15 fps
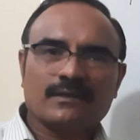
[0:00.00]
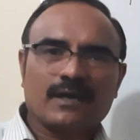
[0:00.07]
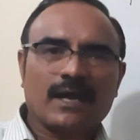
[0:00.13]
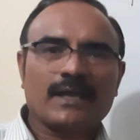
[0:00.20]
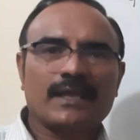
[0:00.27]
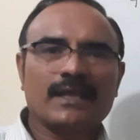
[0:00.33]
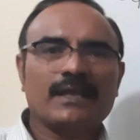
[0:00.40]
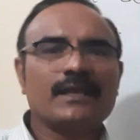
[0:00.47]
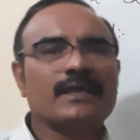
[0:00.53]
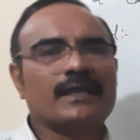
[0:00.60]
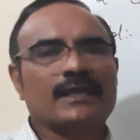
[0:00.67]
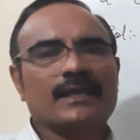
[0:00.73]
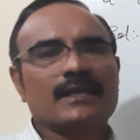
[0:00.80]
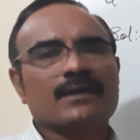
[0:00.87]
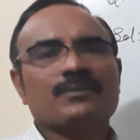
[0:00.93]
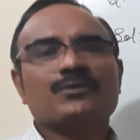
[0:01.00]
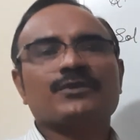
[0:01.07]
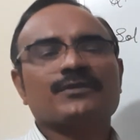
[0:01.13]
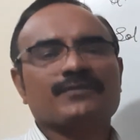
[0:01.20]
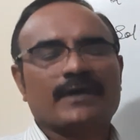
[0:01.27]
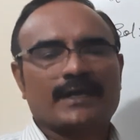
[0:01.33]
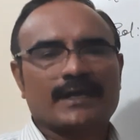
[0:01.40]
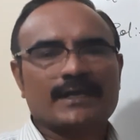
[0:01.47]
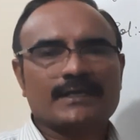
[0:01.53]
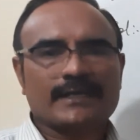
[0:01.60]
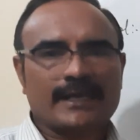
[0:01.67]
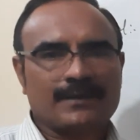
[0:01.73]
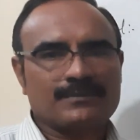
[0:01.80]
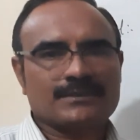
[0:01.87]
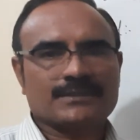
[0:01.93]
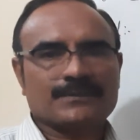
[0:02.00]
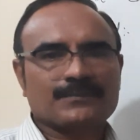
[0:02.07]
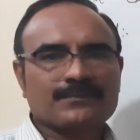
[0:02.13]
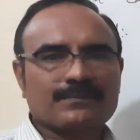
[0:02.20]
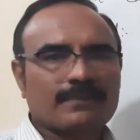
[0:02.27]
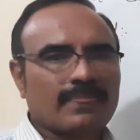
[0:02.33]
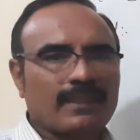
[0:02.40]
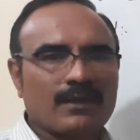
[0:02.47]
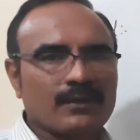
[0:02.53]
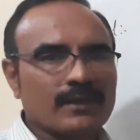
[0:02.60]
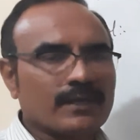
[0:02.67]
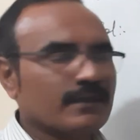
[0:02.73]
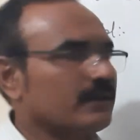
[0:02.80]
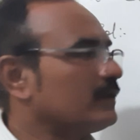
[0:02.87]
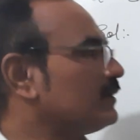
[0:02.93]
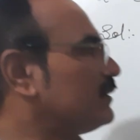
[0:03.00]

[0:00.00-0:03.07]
again and again up to infinite times. Okay.